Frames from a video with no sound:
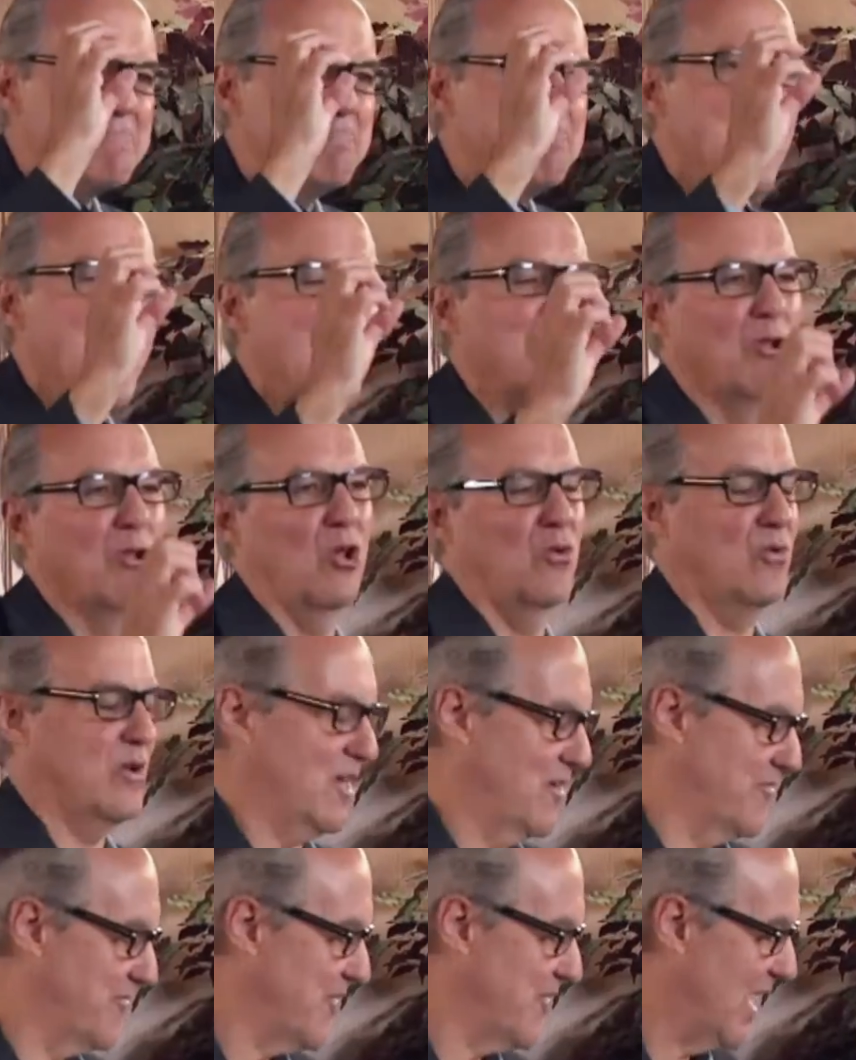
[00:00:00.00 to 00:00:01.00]

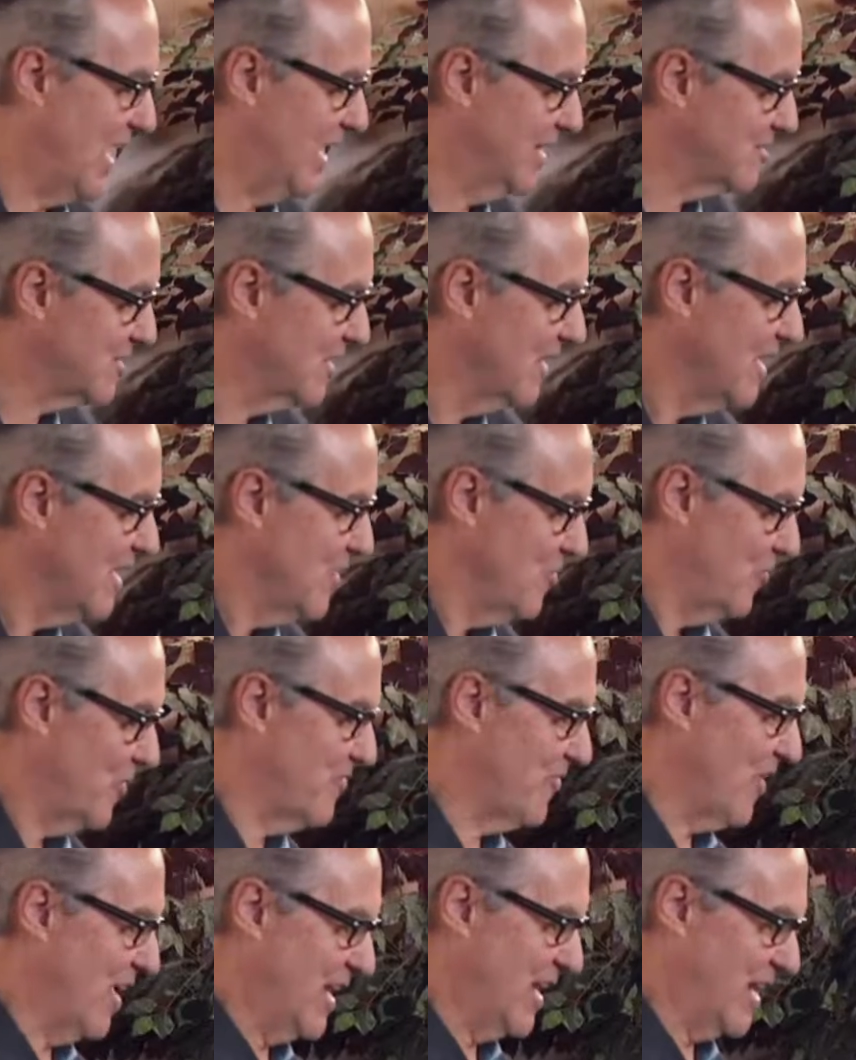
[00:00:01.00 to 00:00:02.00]
Babylonian thoughts. We
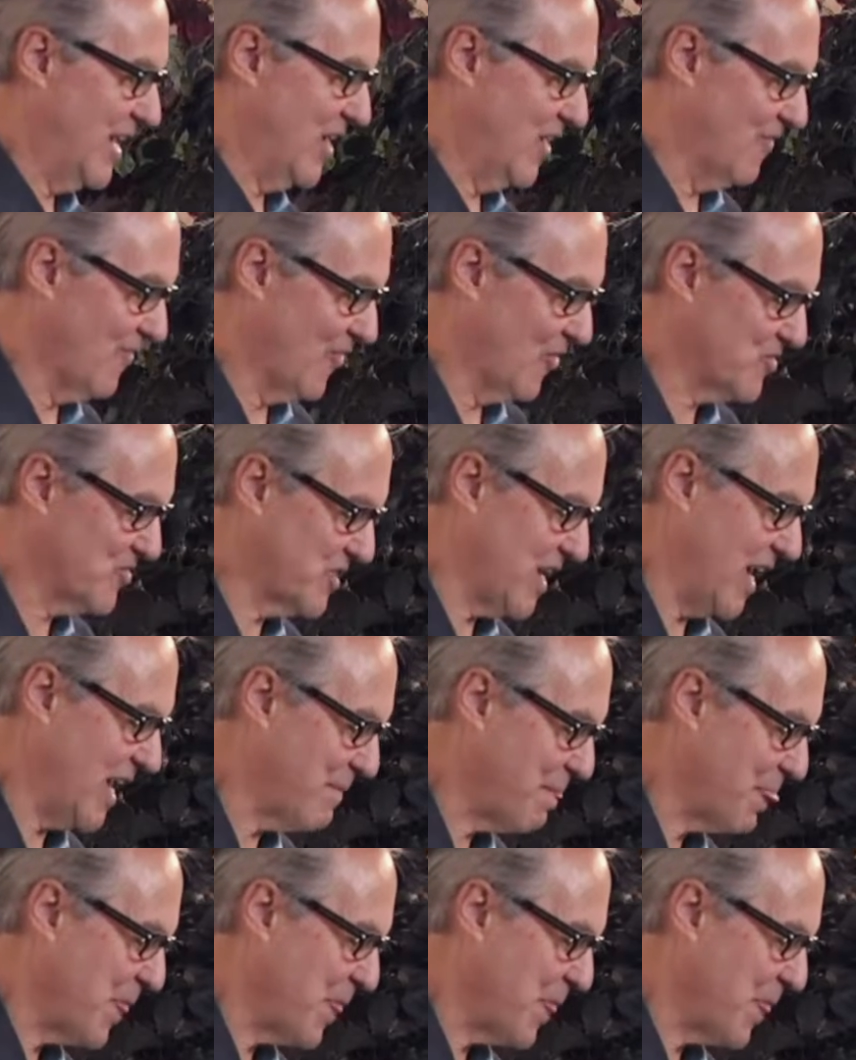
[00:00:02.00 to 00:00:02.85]
find it here in verse 8.